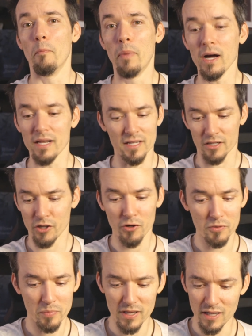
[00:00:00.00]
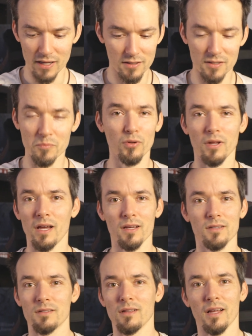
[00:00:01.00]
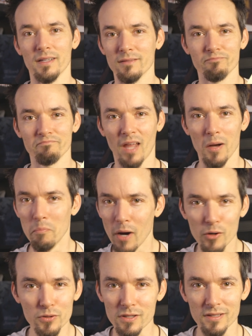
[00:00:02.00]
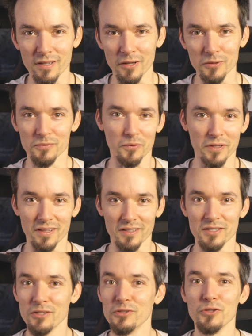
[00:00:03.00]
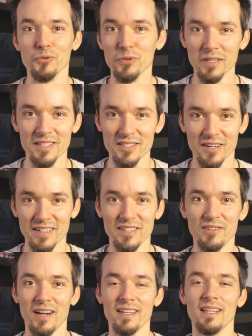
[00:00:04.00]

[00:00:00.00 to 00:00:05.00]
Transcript: but it could be as simple as like a post-it note with a to-do list on it, right?